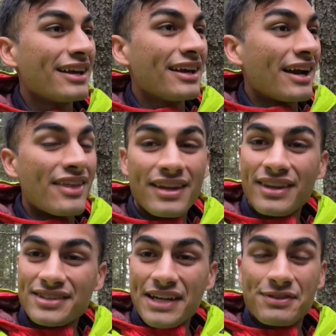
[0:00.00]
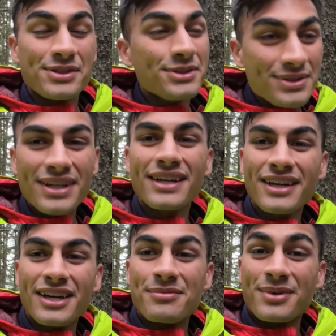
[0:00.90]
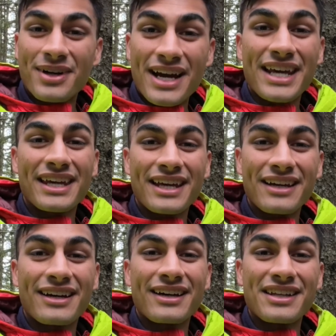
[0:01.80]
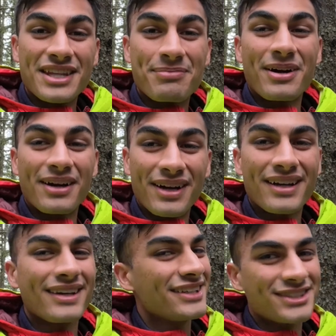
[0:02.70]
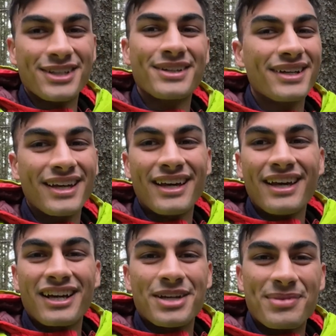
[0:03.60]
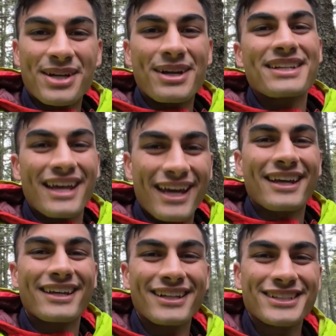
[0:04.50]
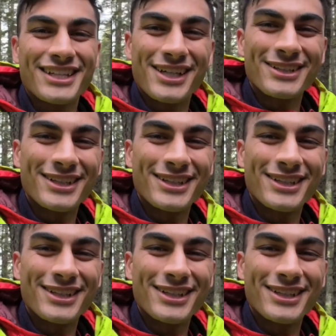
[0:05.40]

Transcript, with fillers: And then this afternoon, more hiking uh, in the park. So gonna be a great day. Let's go.